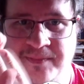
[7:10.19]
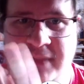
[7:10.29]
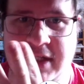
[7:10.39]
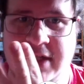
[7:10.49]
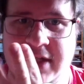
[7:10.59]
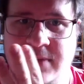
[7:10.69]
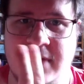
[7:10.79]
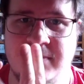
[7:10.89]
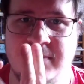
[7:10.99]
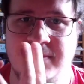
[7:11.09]
He's
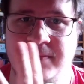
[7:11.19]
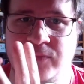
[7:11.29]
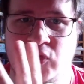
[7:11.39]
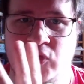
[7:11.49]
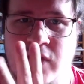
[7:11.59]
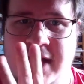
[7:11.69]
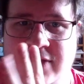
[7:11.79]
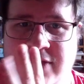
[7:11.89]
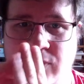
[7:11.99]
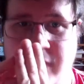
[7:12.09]
been tried
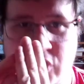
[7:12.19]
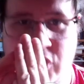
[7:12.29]
sort of like just